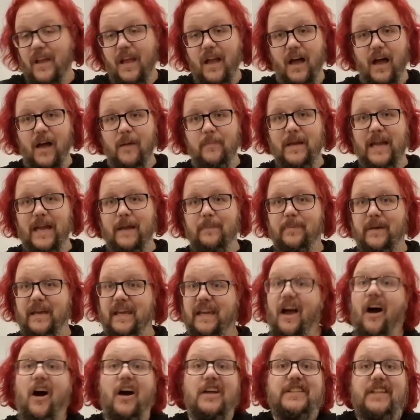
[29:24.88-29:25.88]
I'm
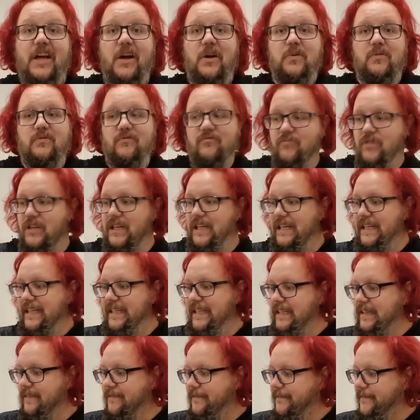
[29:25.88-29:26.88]
happy. I don't
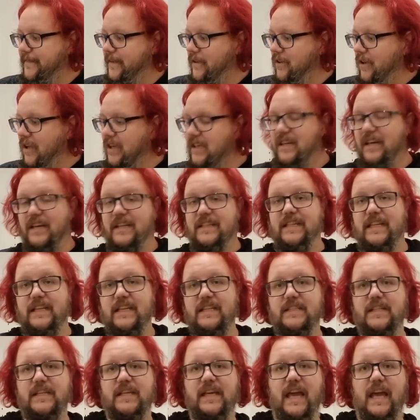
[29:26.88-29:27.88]
really feel like I
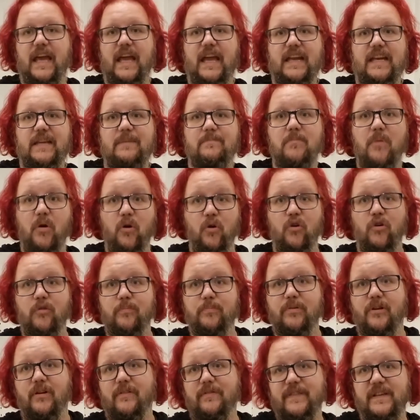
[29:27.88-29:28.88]
need to get any more
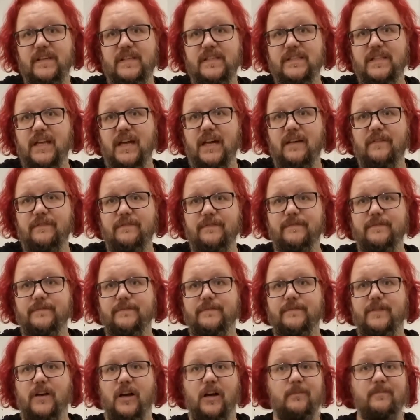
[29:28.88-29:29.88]
Proffie
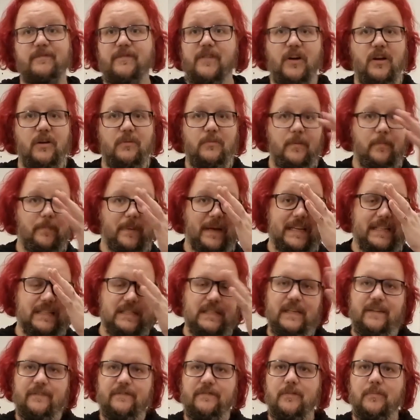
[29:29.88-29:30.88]
stuff. I'm fine with
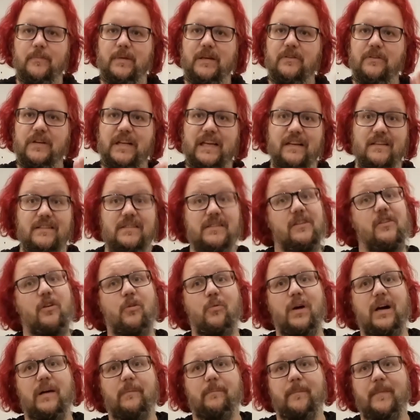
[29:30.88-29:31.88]
baselit from here on out because I got
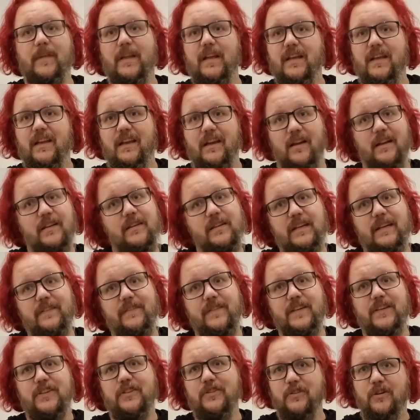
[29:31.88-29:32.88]
one. And if
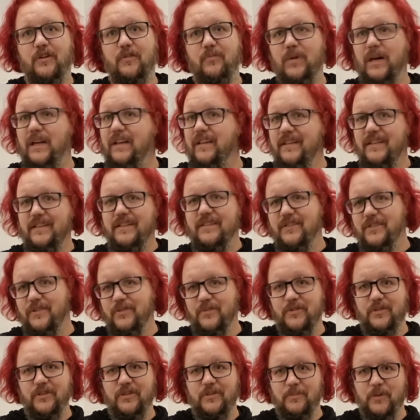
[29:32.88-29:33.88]
you can do it on one, you can do it
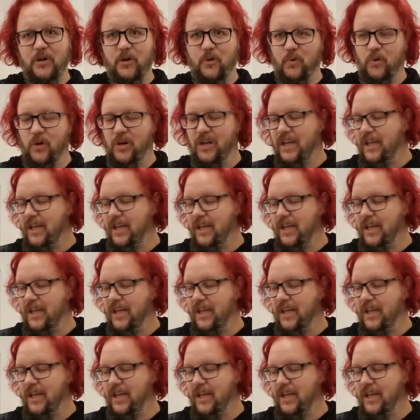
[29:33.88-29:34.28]
on them all.